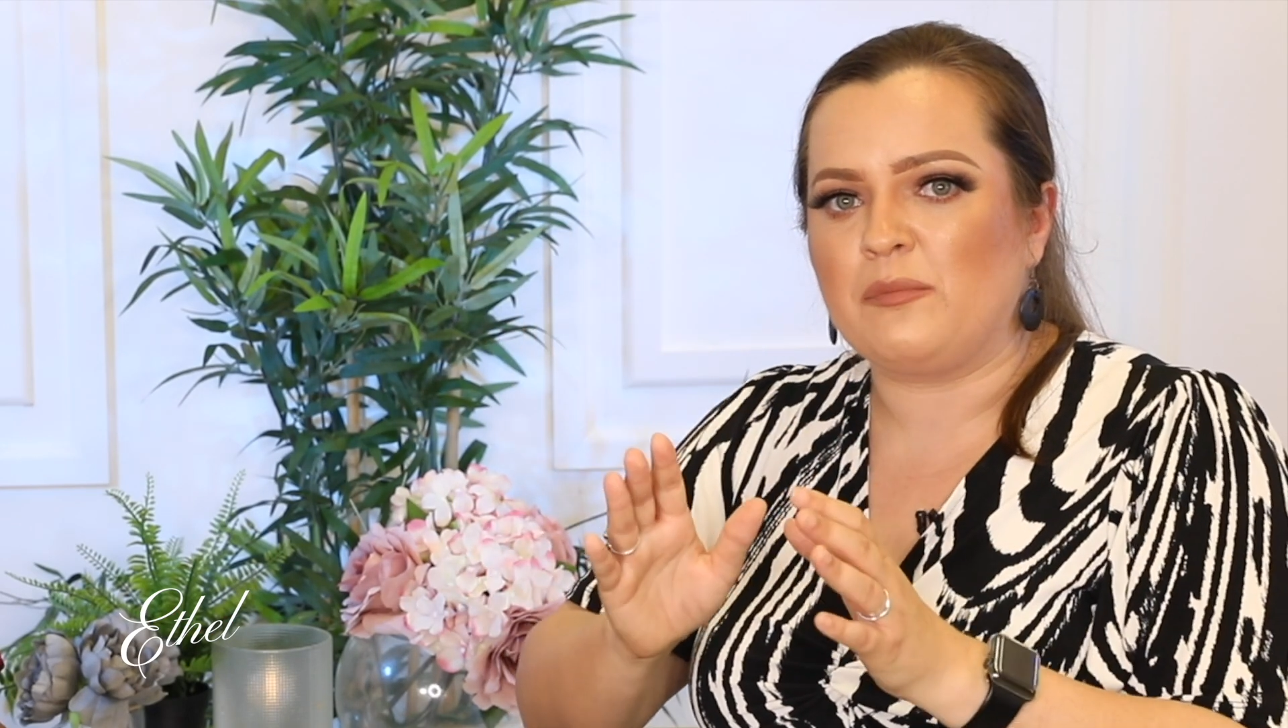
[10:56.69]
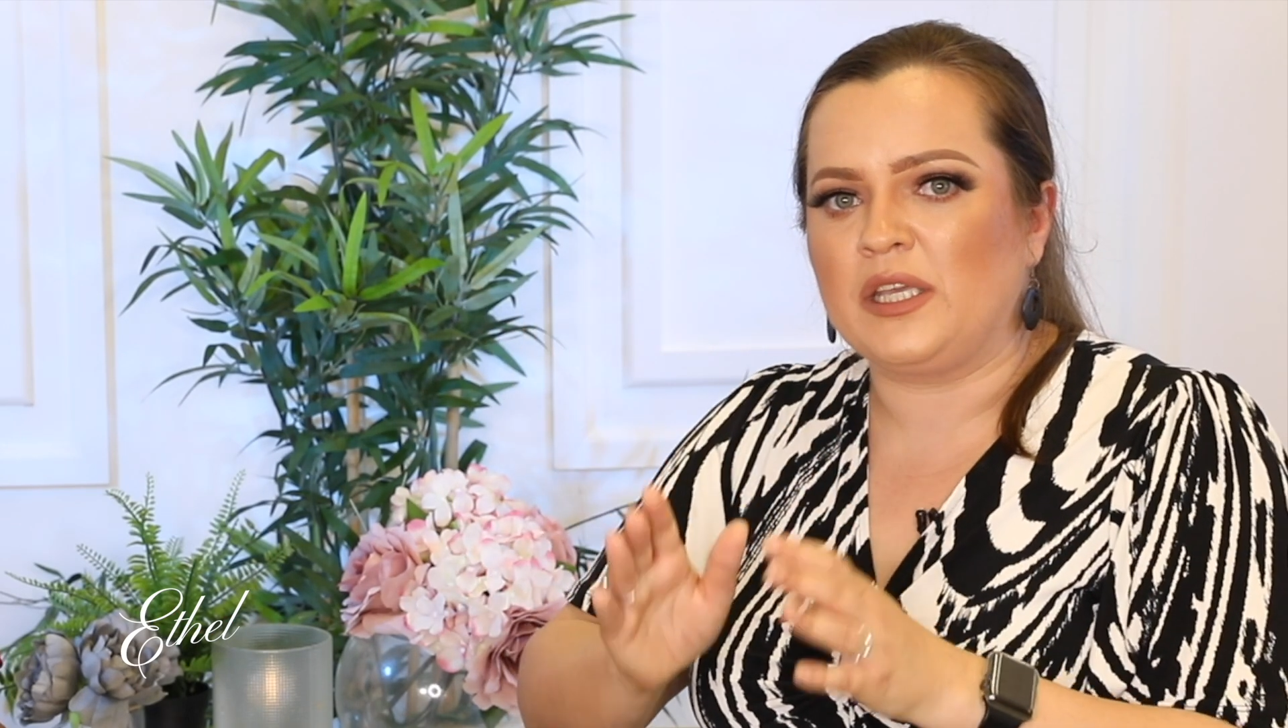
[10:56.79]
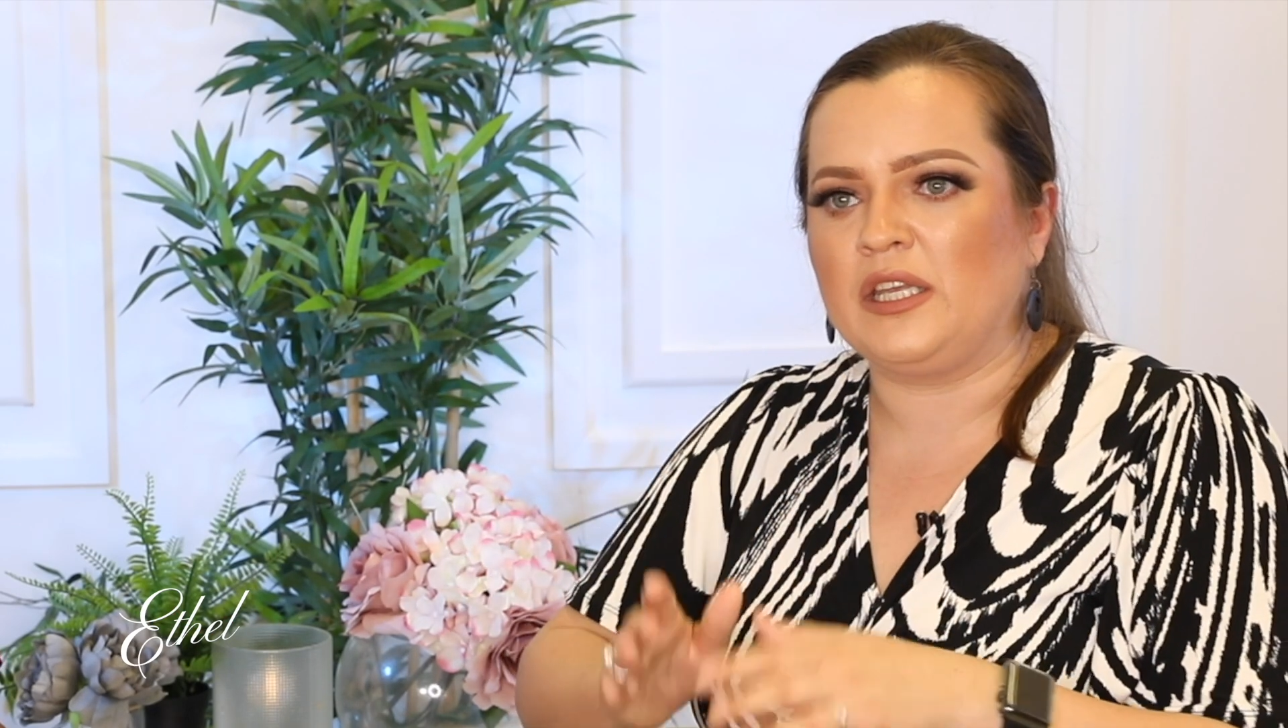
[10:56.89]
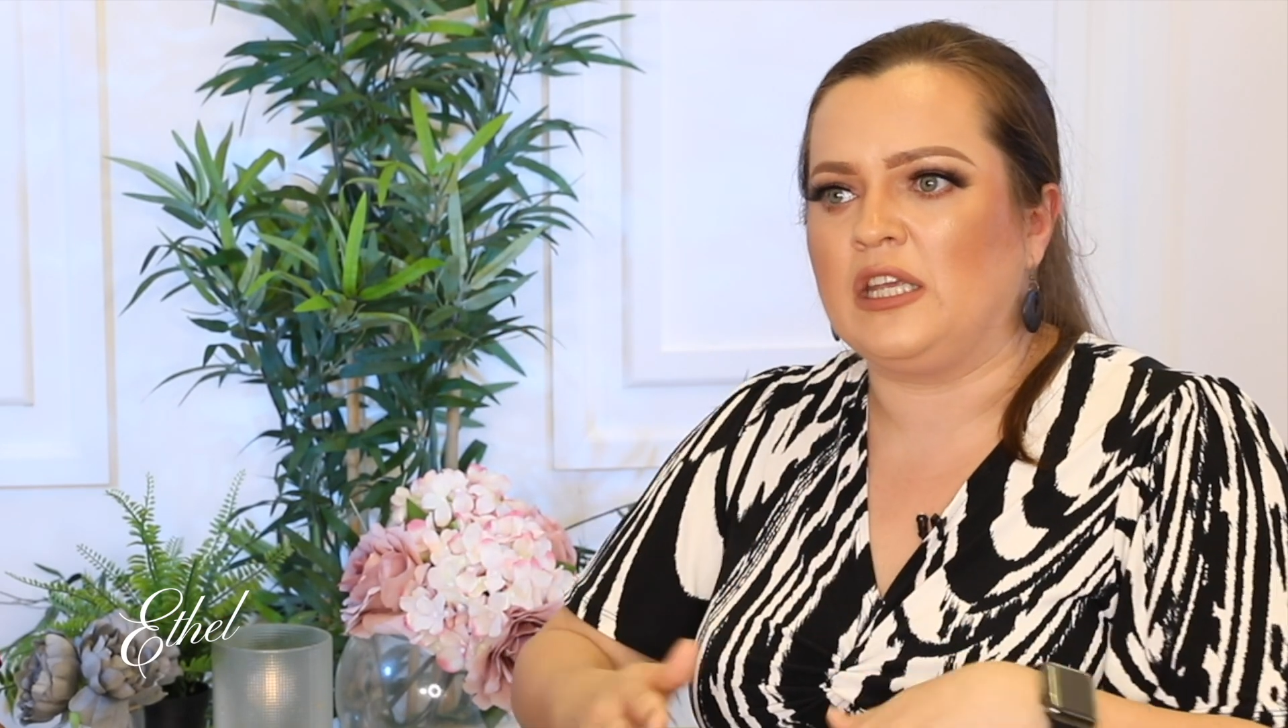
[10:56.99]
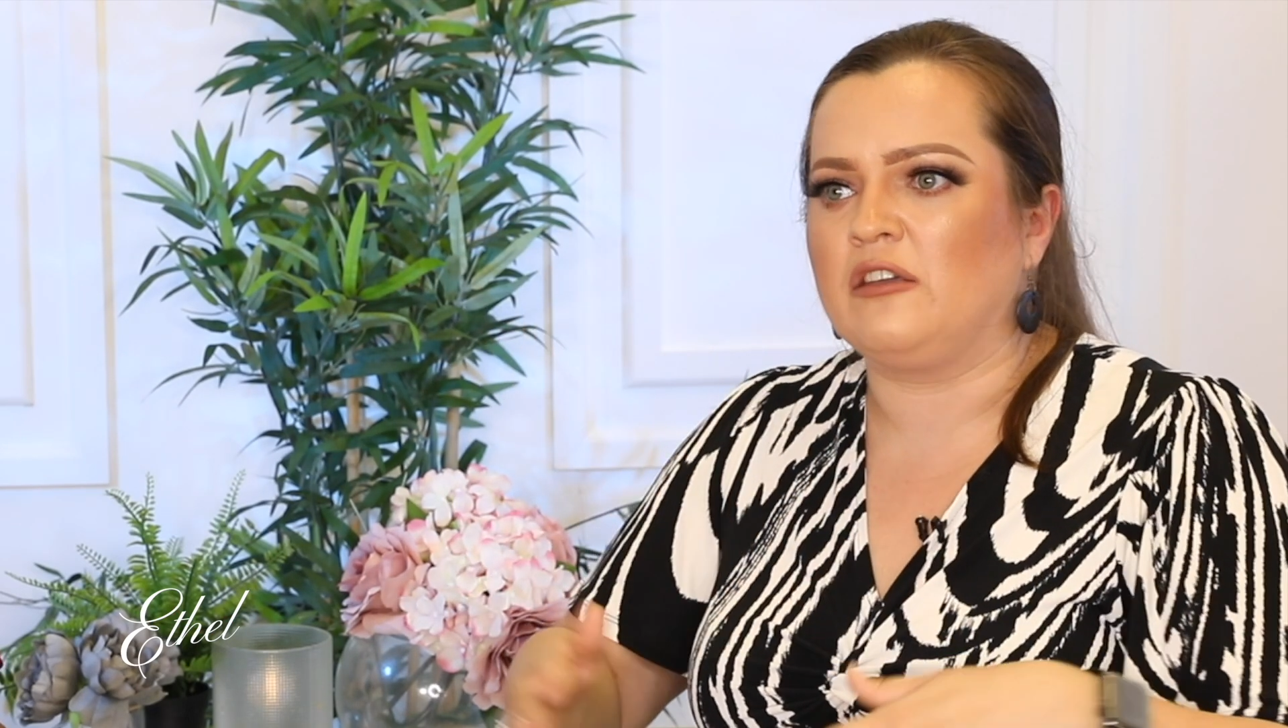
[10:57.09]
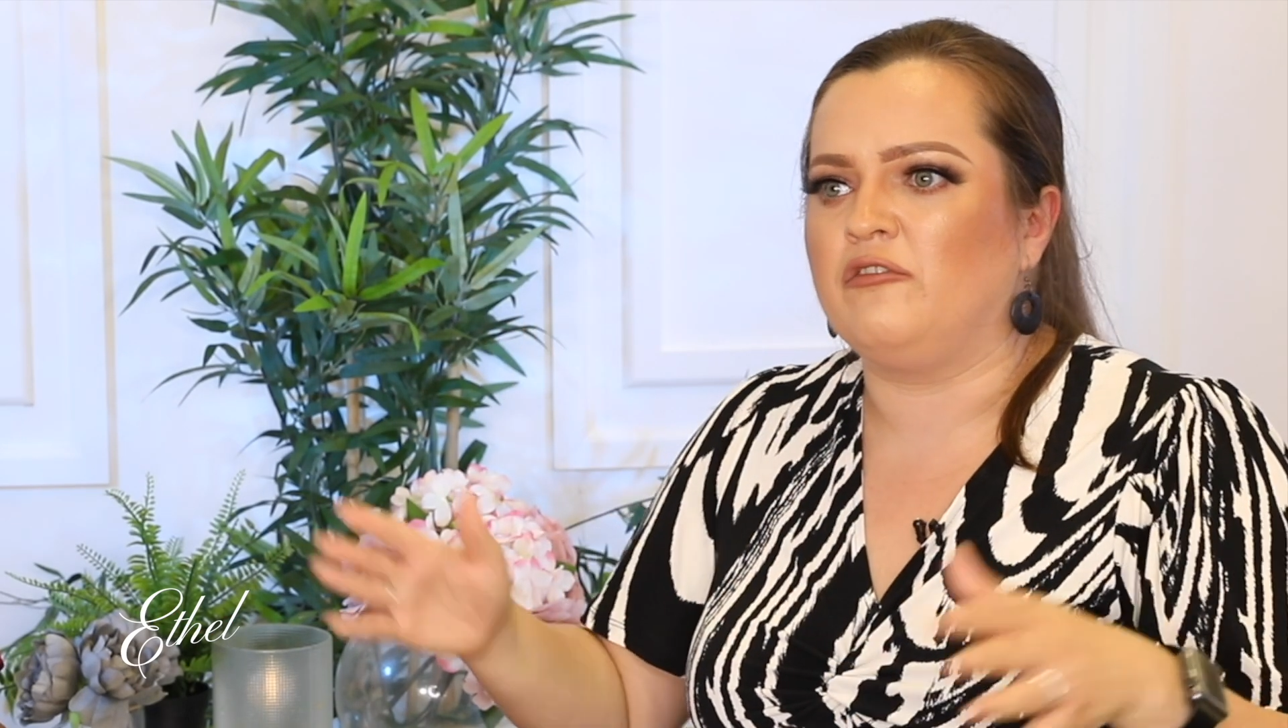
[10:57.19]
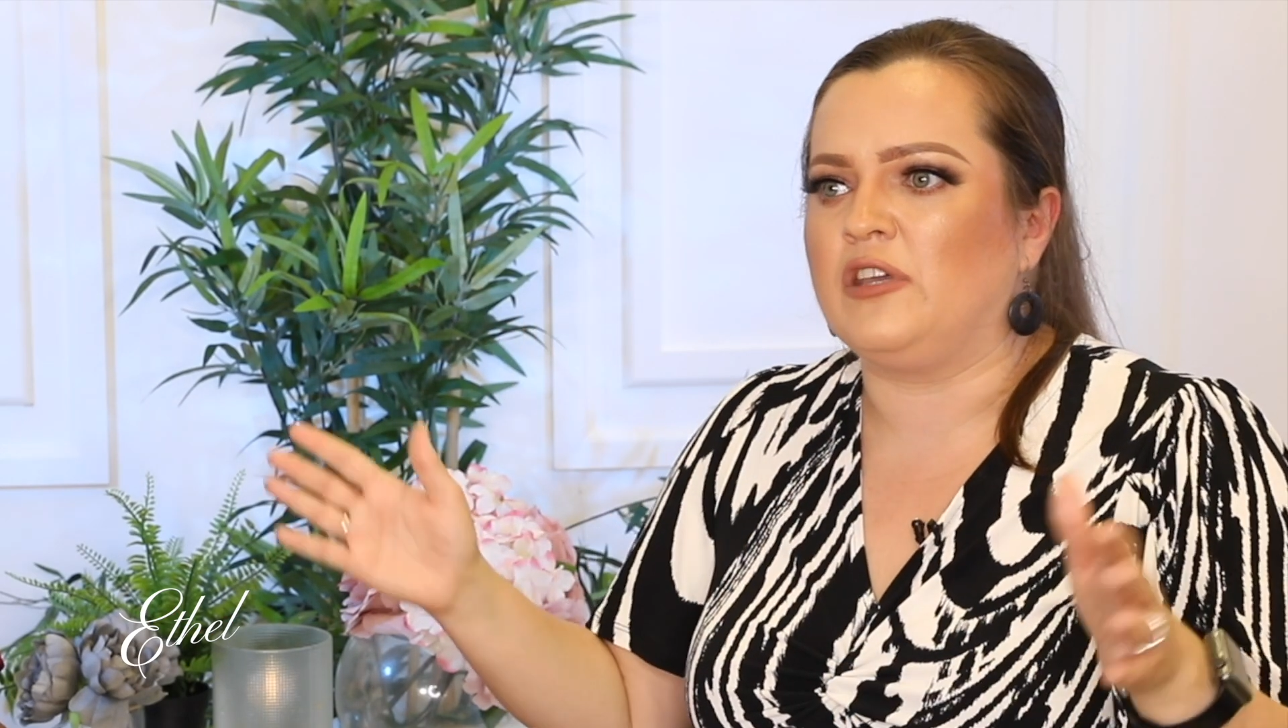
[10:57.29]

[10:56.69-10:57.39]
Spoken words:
beginning,